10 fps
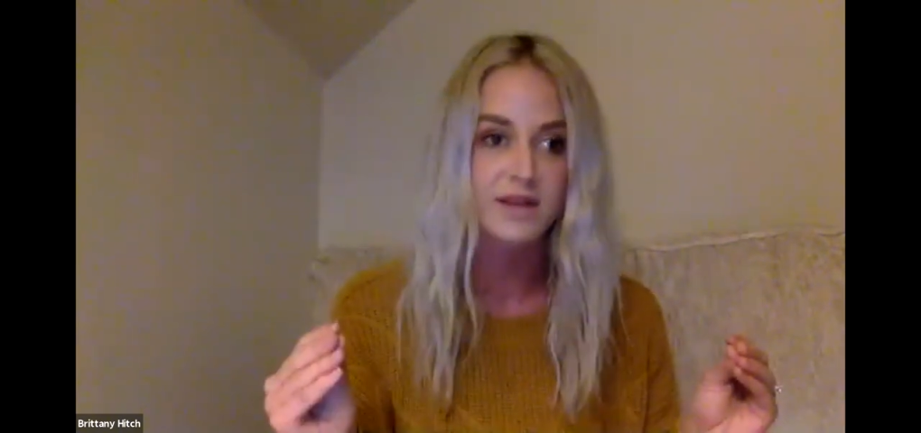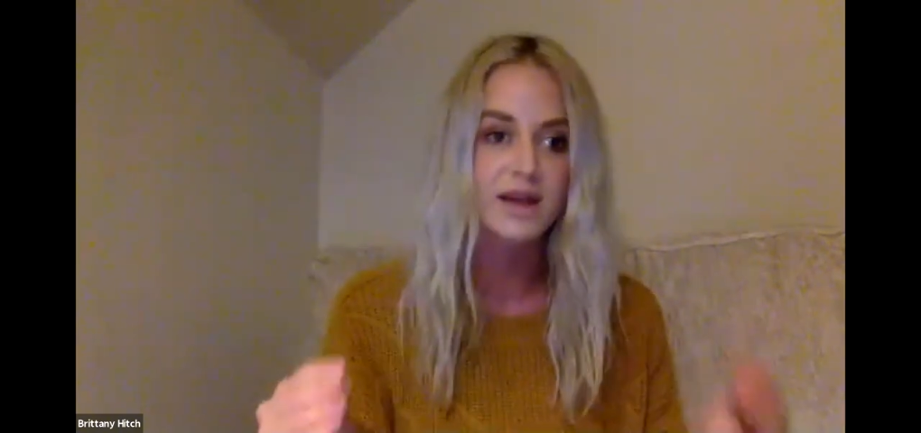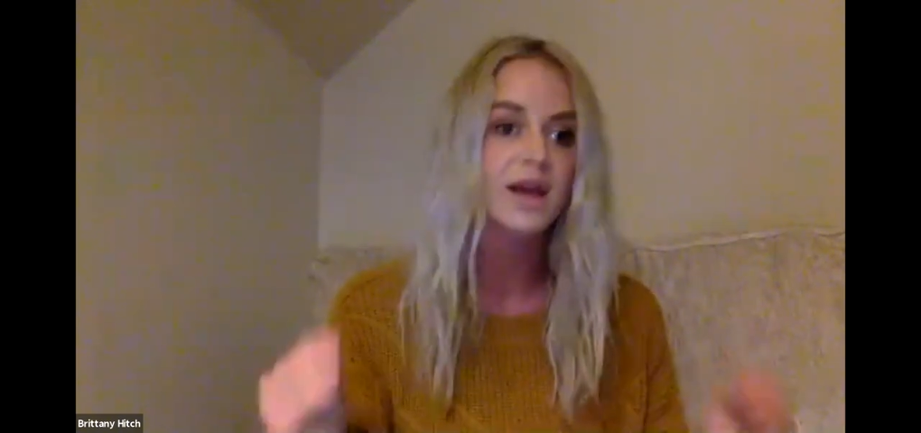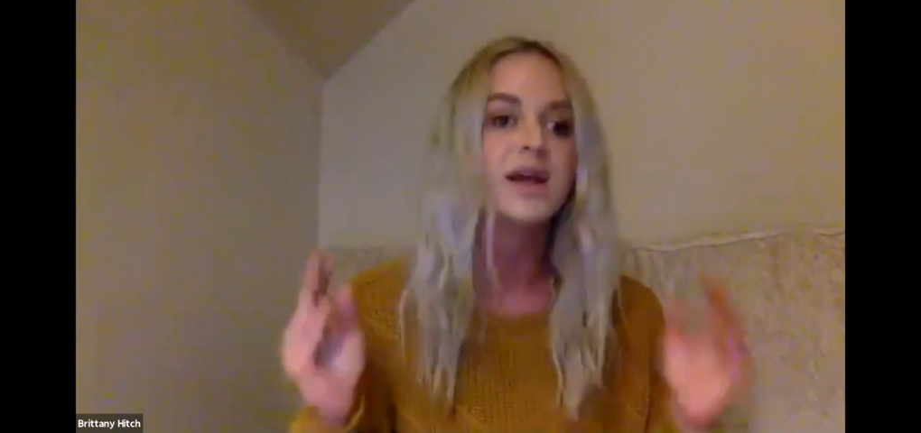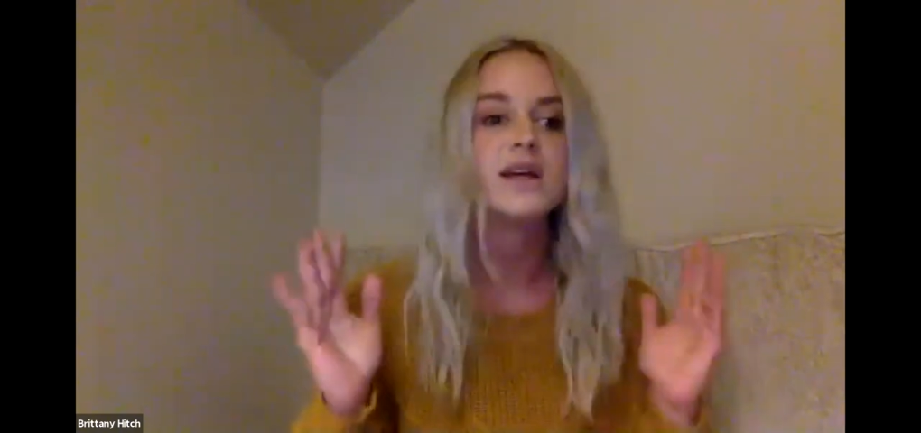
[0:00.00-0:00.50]

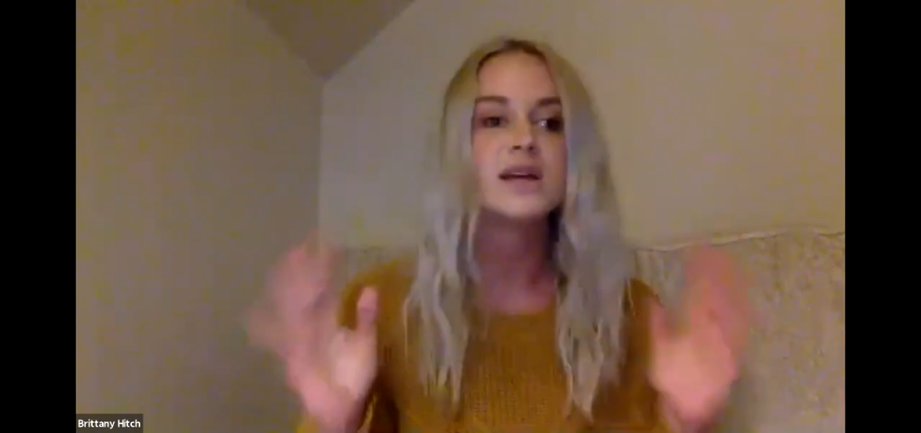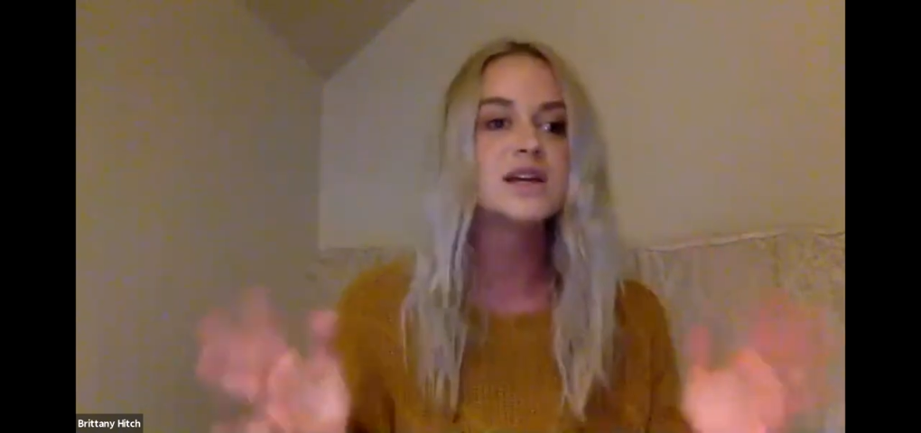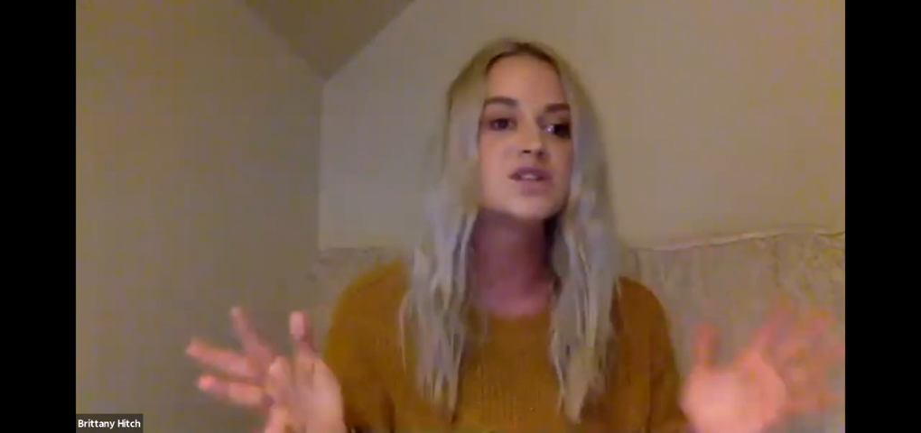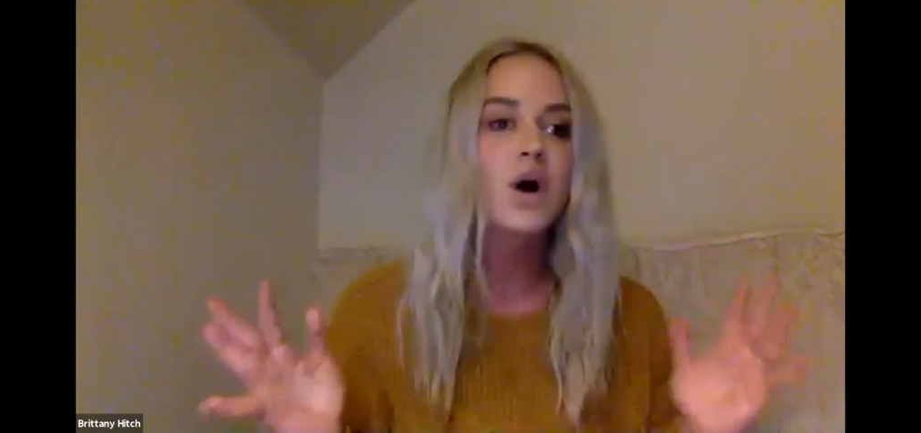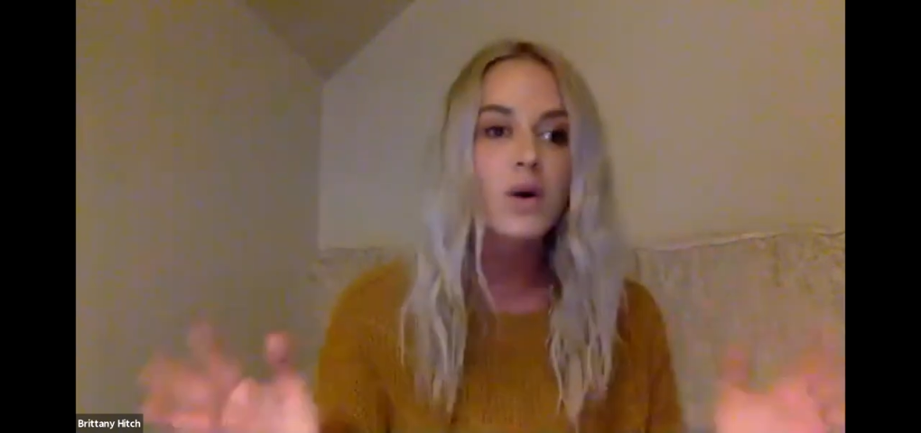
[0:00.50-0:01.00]
Like
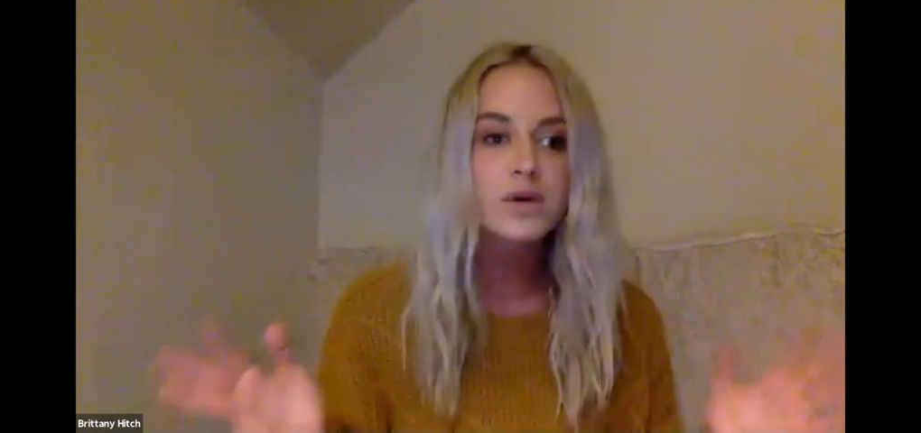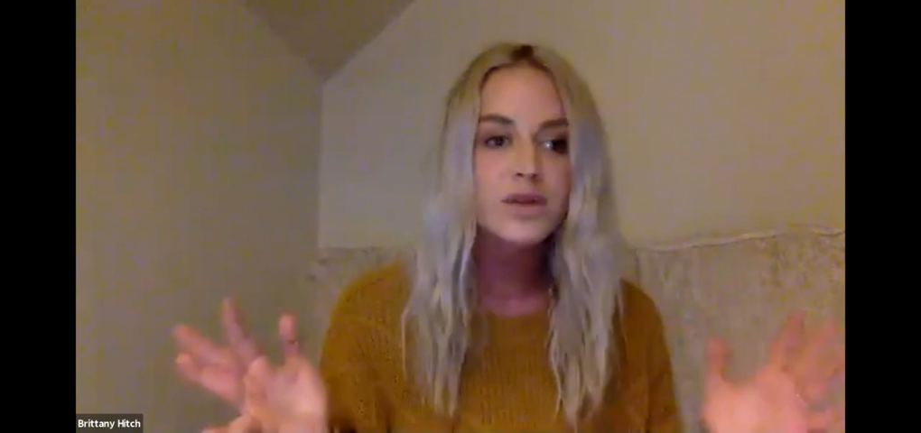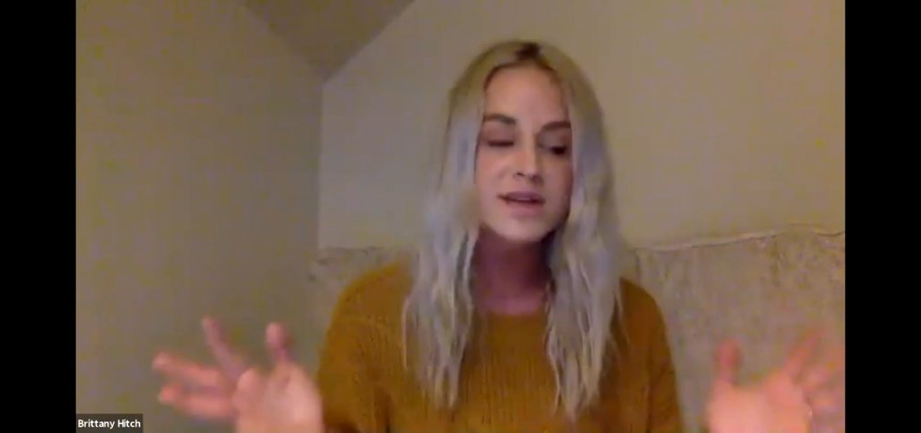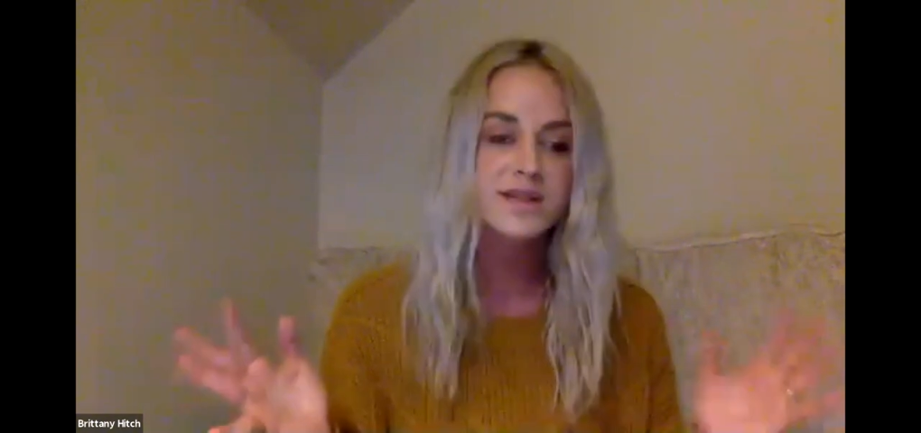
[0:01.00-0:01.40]
he totally